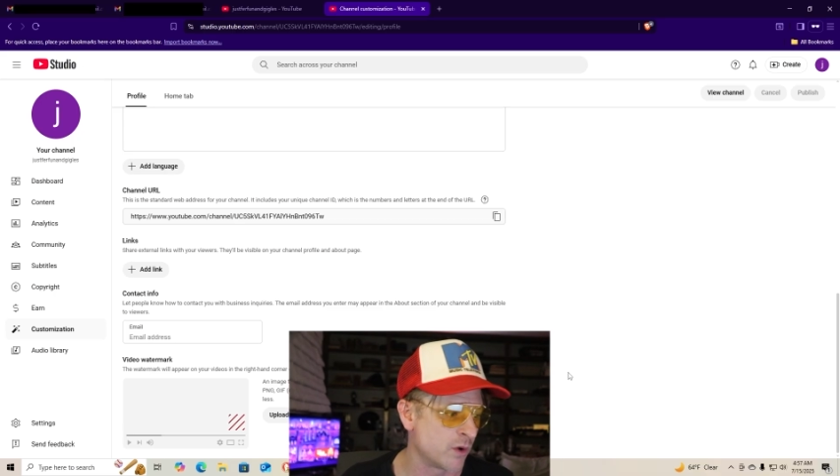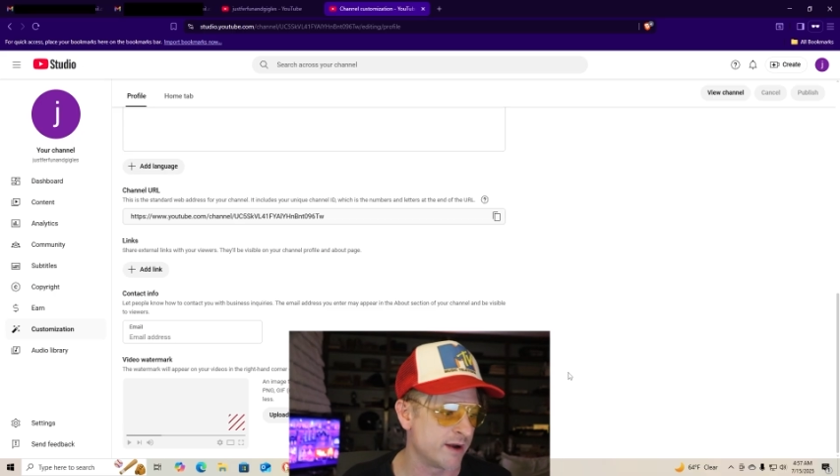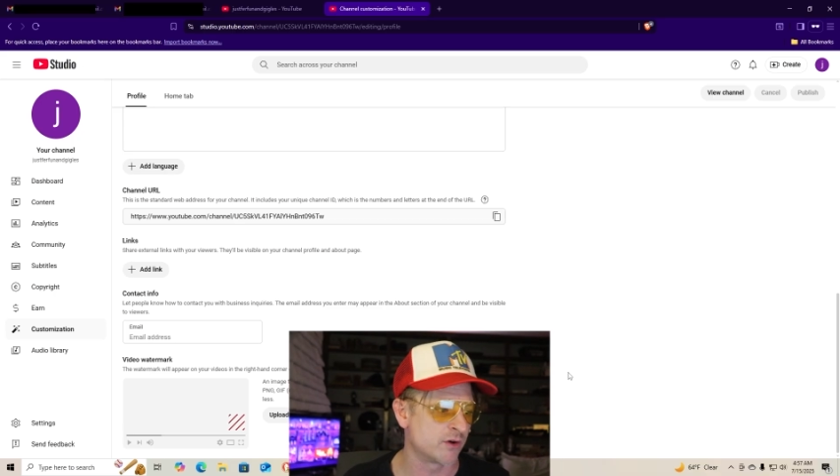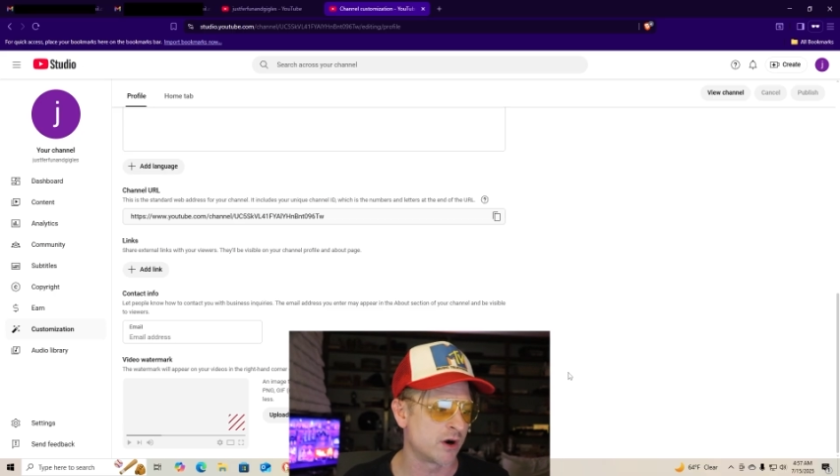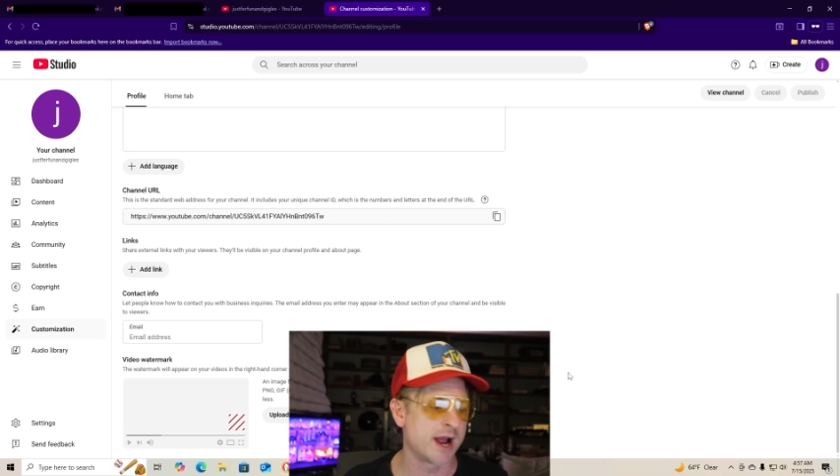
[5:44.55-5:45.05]

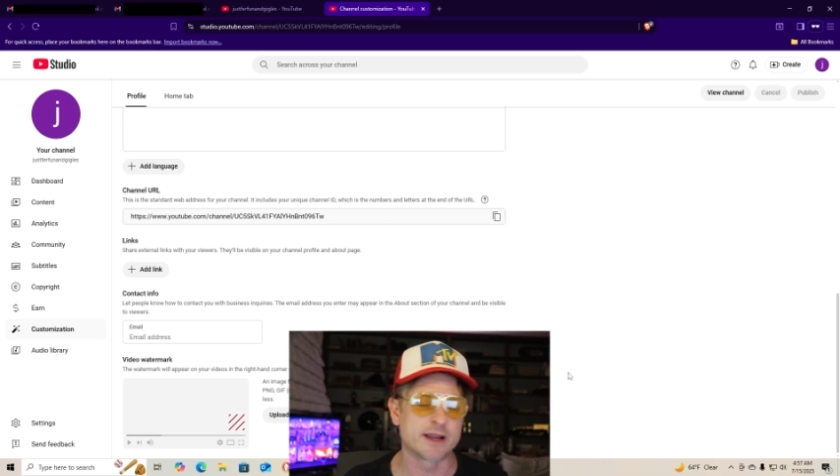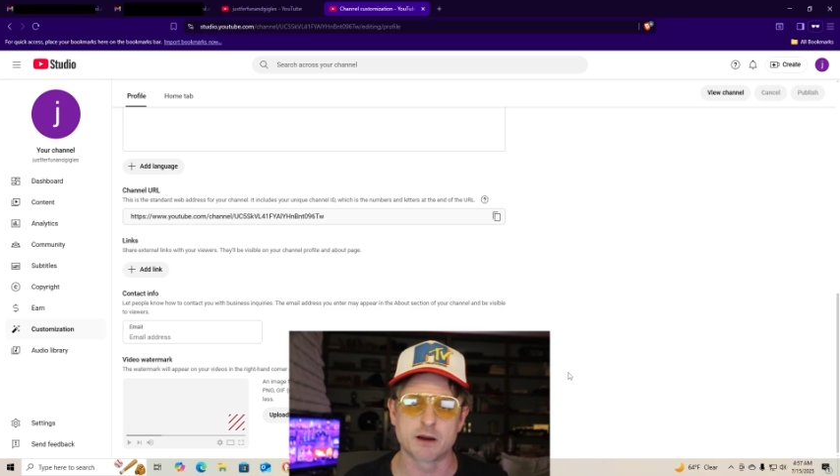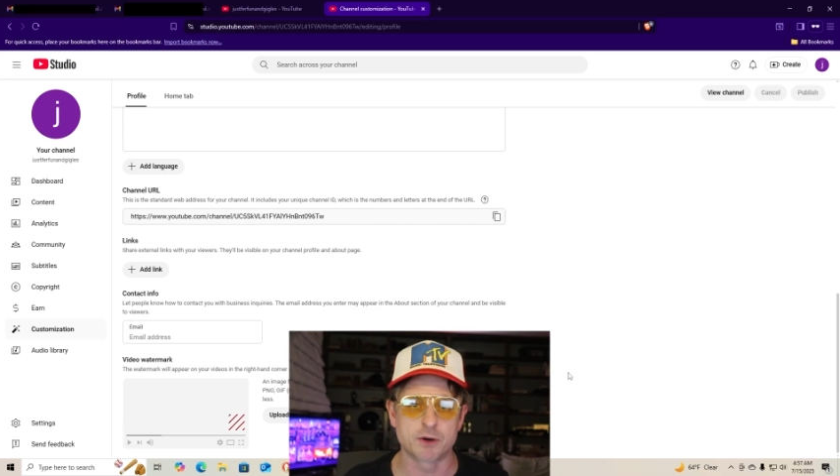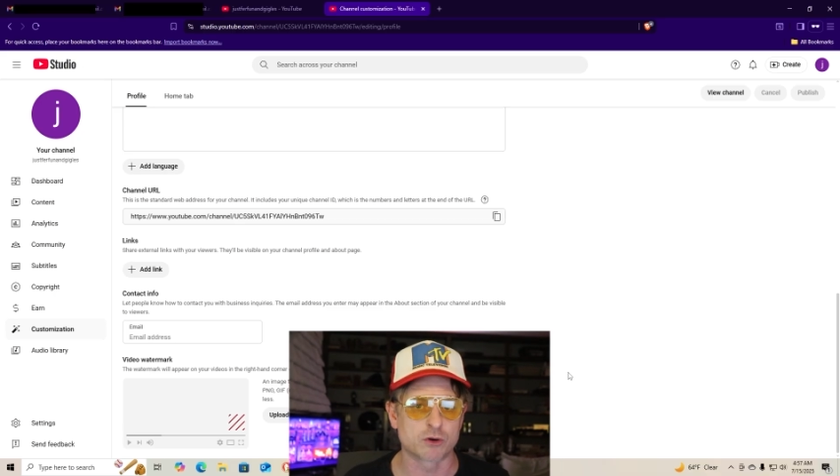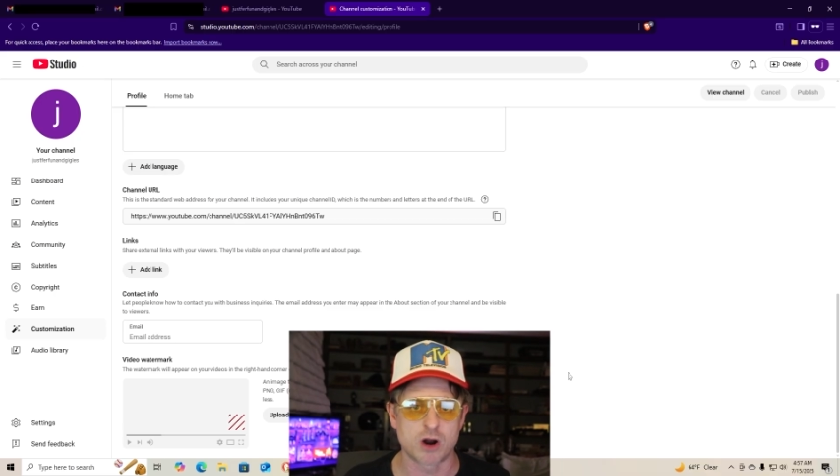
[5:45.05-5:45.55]
whenever I
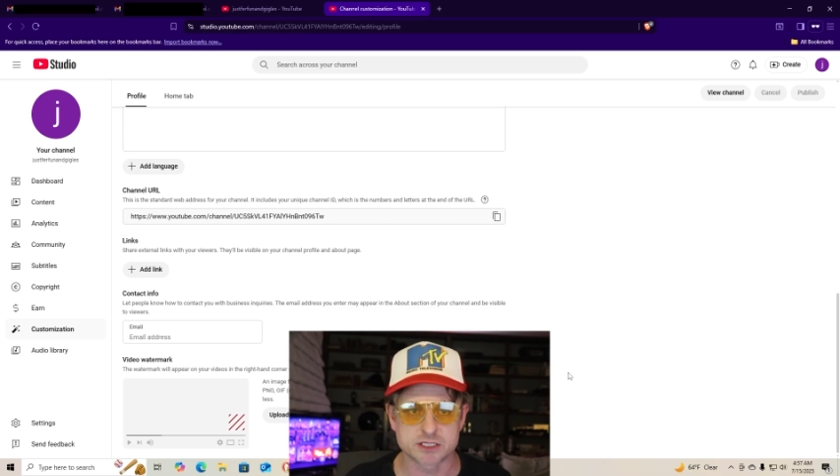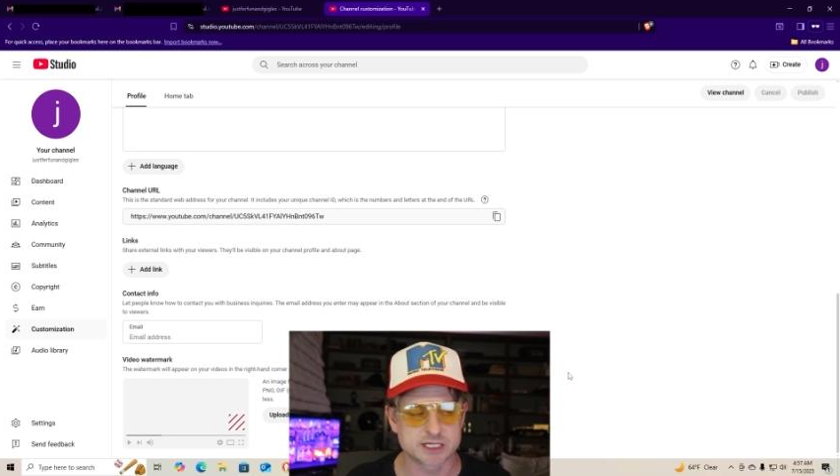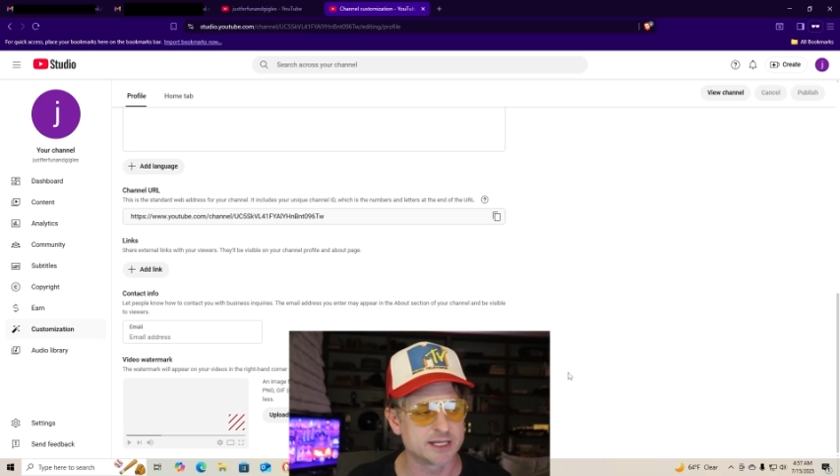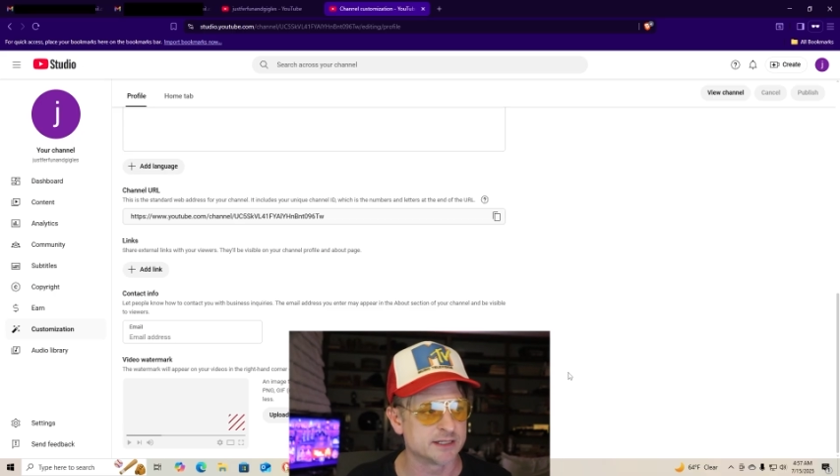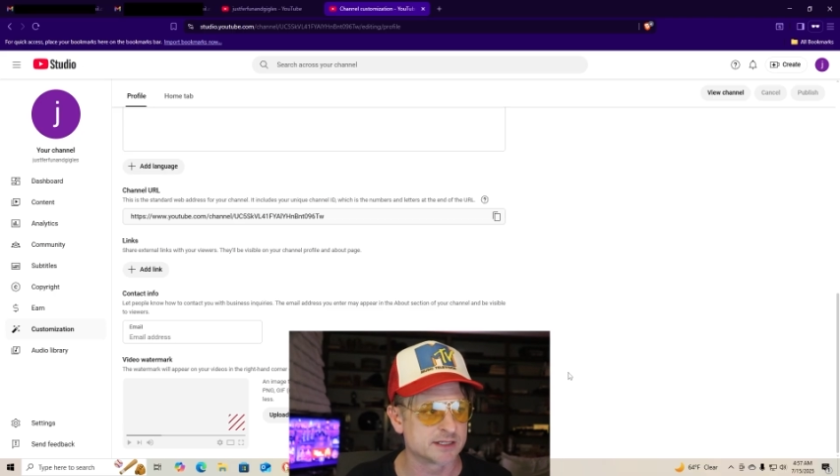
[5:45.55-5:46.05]
come
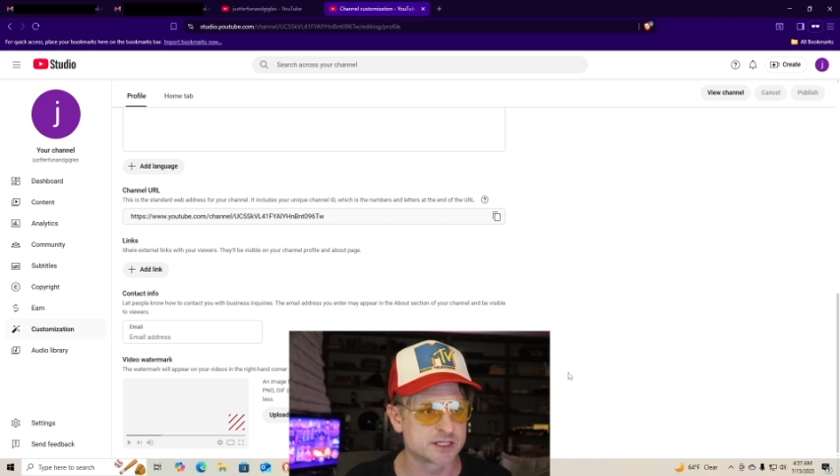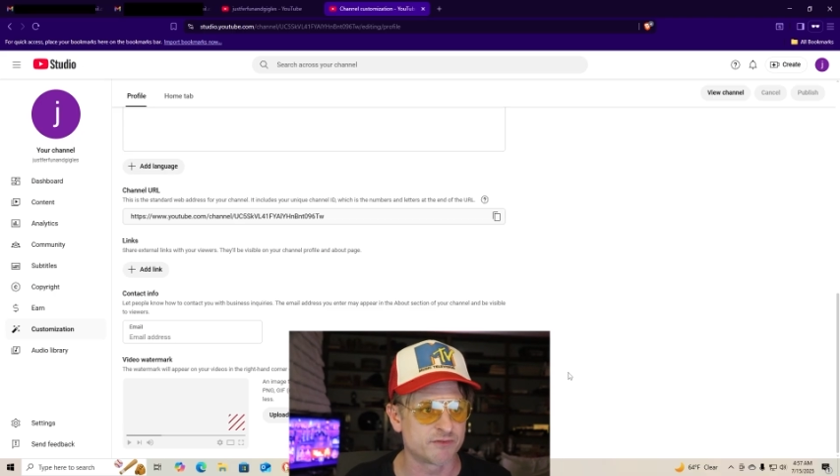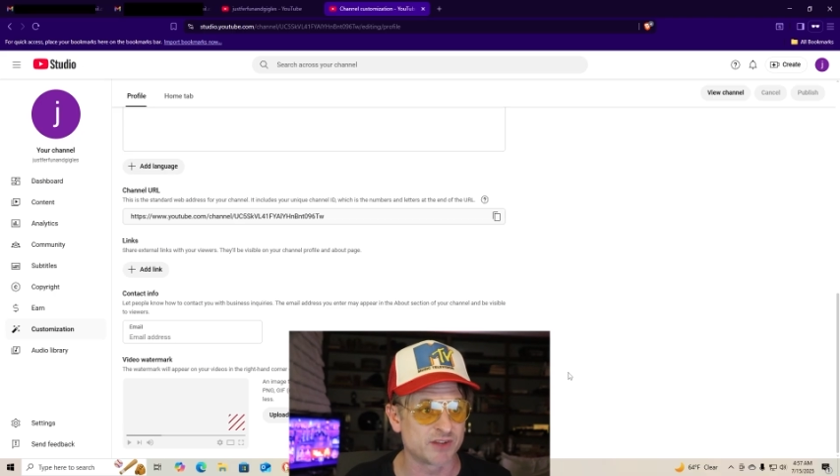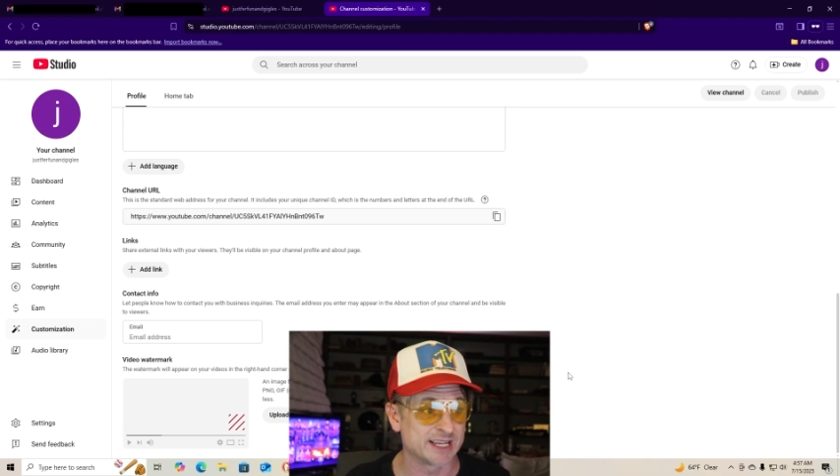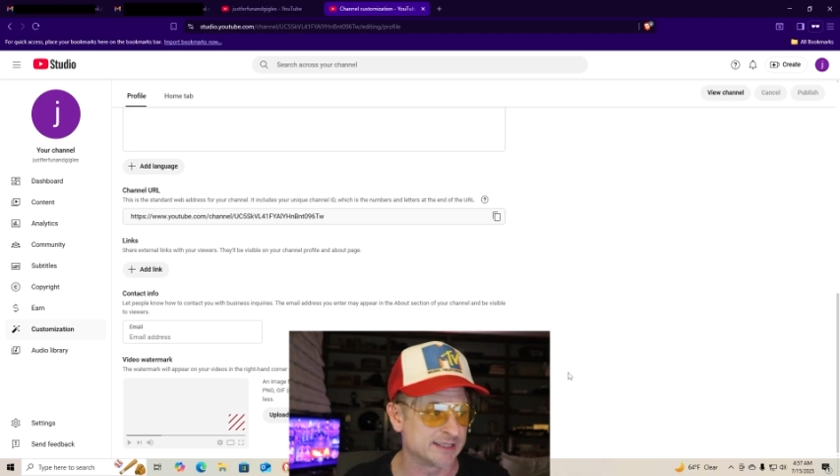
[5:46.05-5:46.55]
across it and
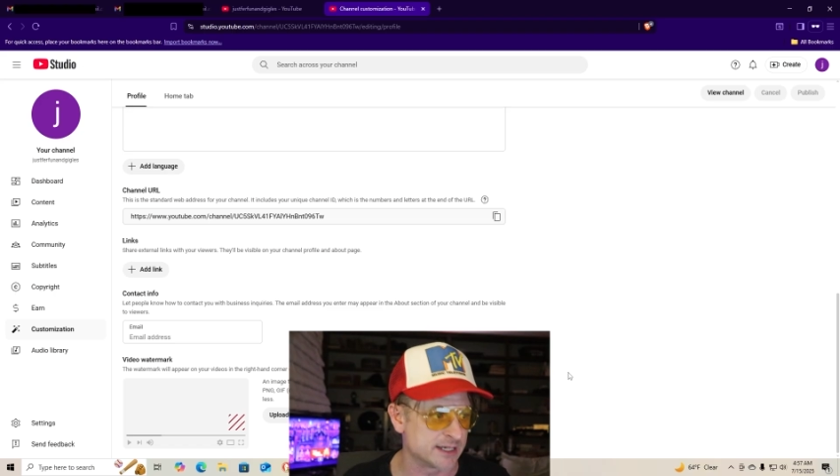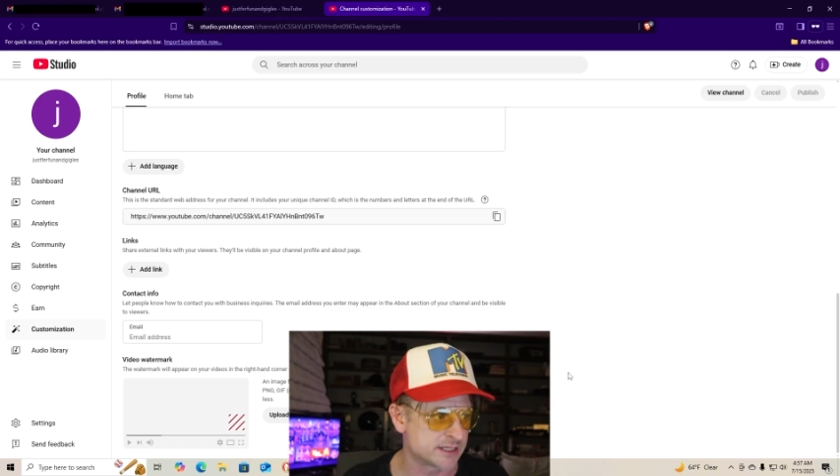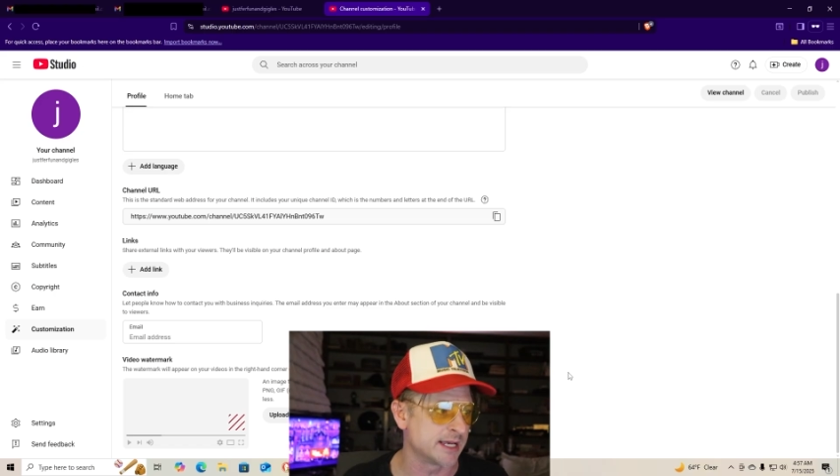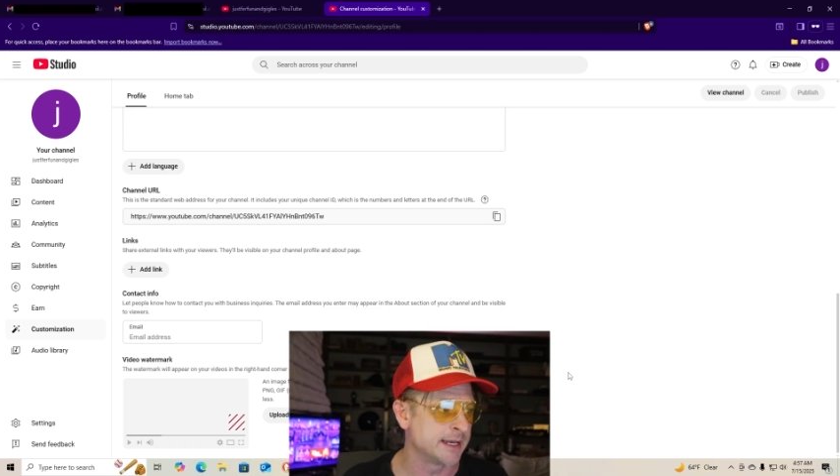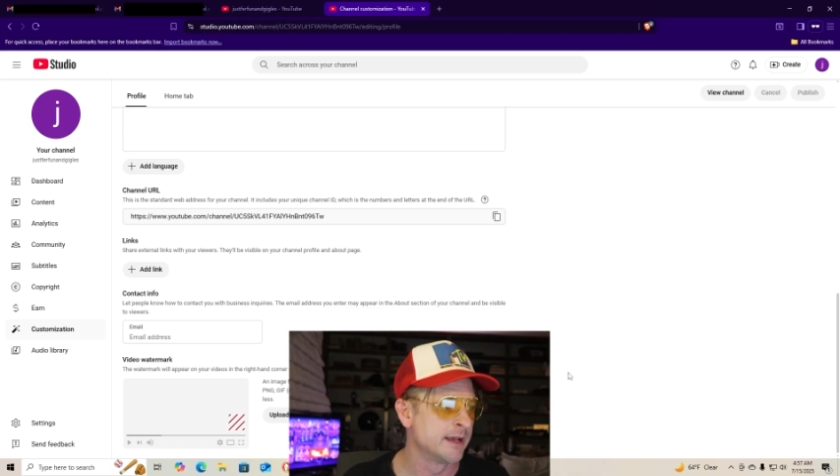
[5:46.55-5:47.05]
stuff like
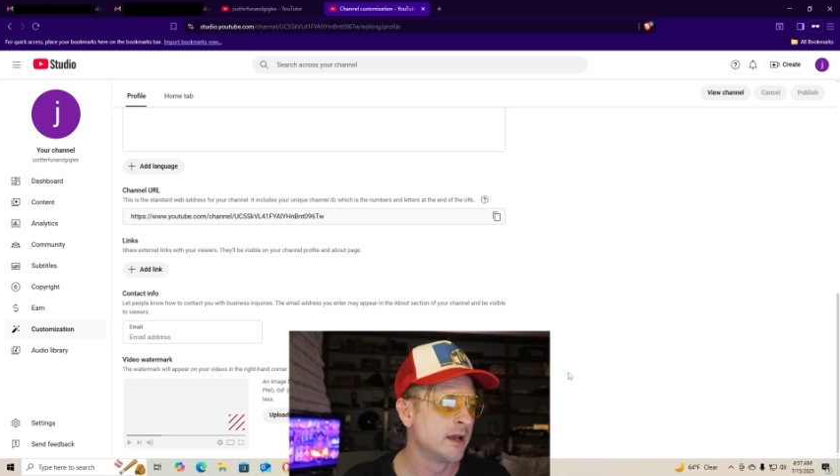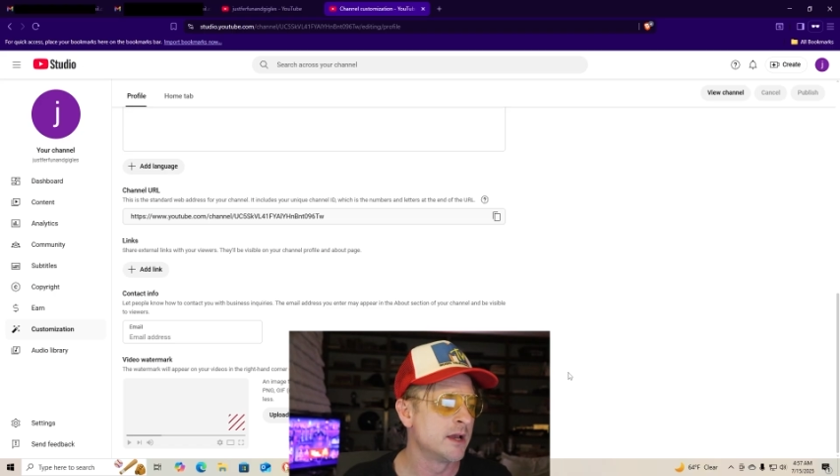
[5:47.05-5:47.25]
this that